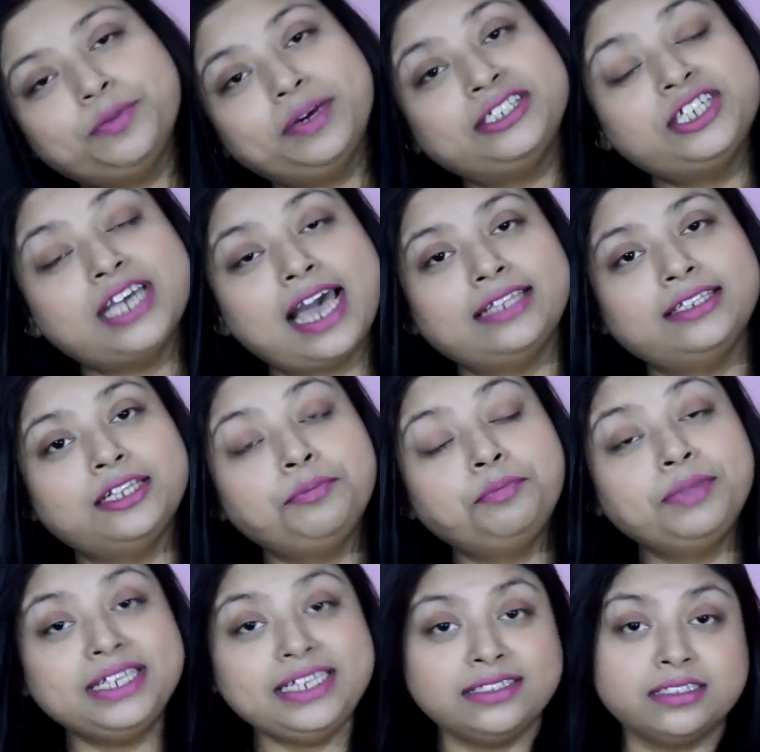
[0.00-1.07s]
to my channel,
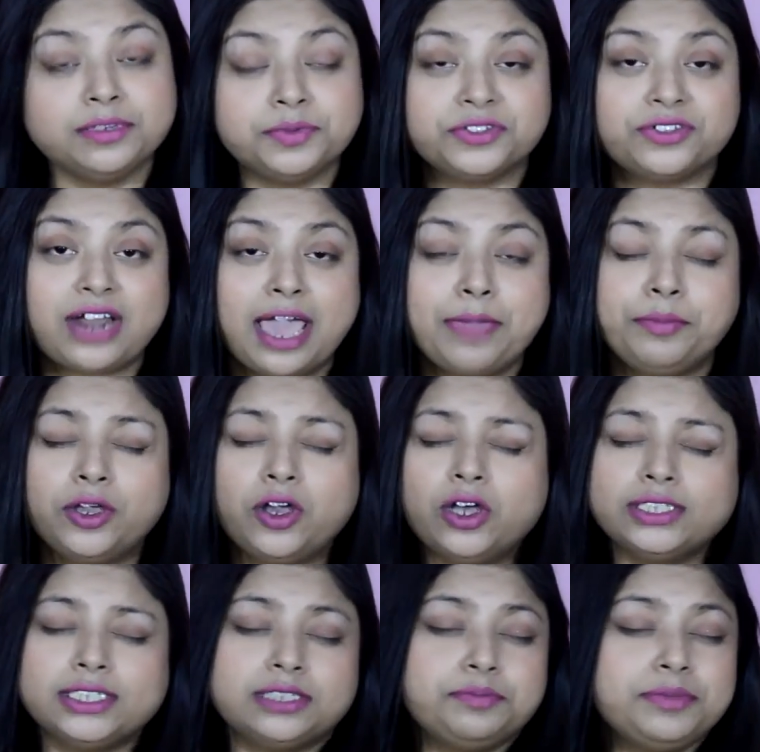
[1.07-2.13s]
please subscribe,
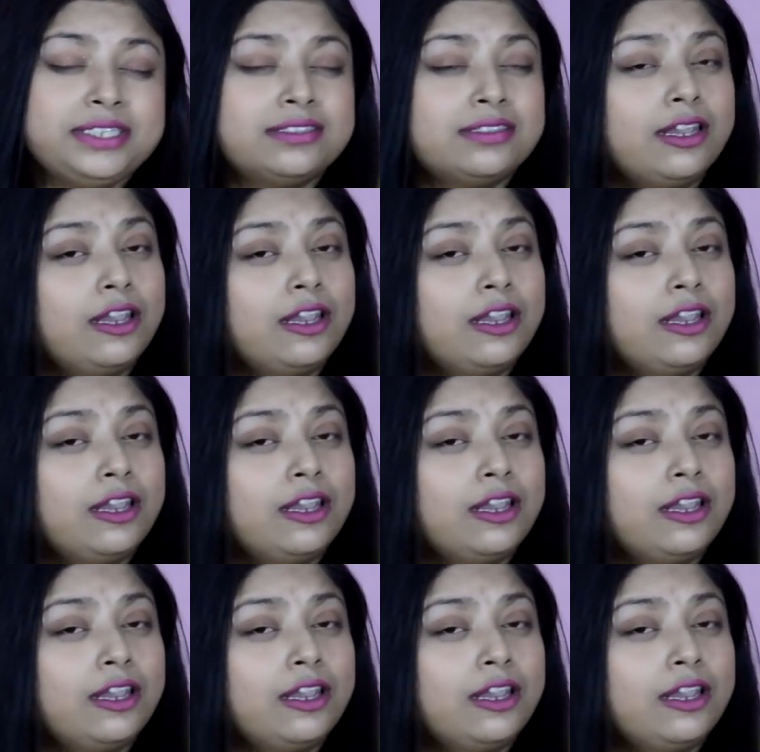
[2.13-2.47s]
because it means a